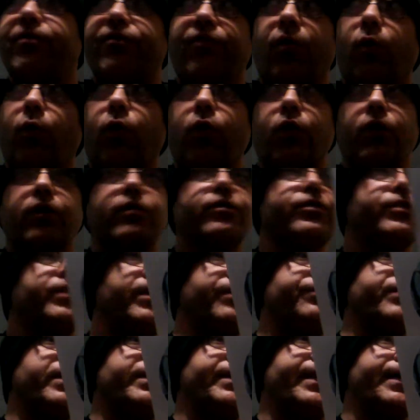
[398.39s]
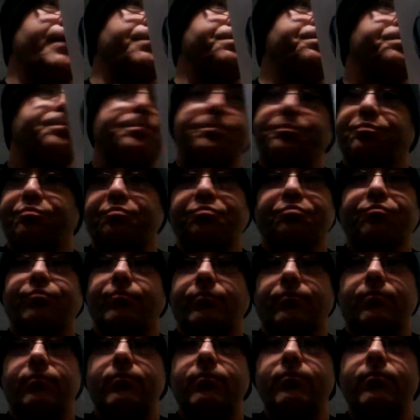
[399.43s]
before and stuff like that.
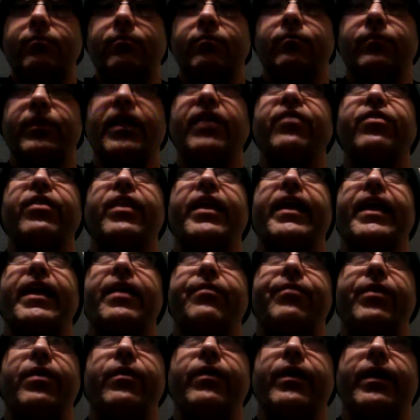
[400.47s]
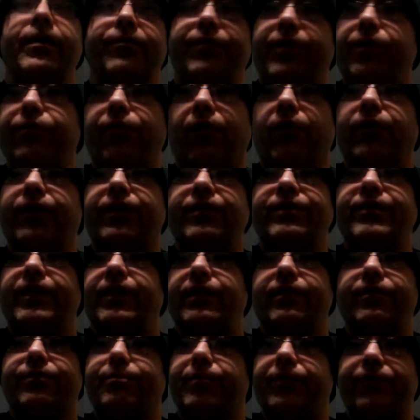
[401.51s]
That's the thing. If you've already
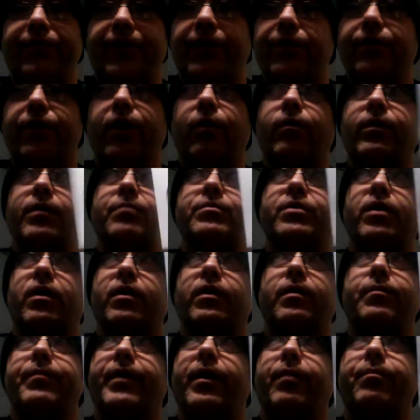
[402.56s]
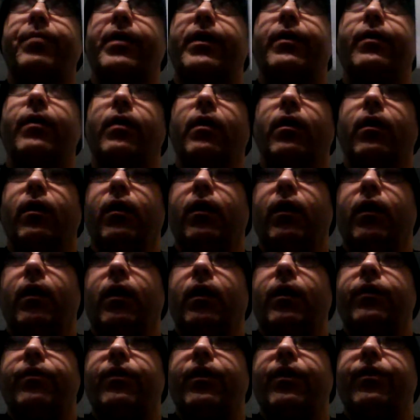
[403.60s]
seen this movie, you know what I'm talking about. But
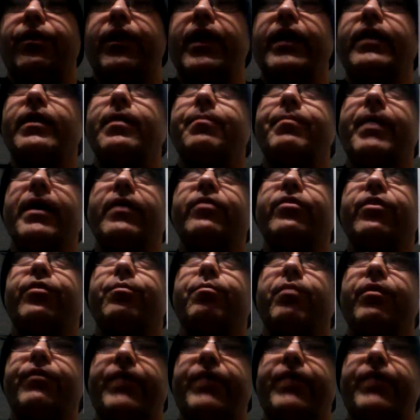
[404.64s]
the thing that makes this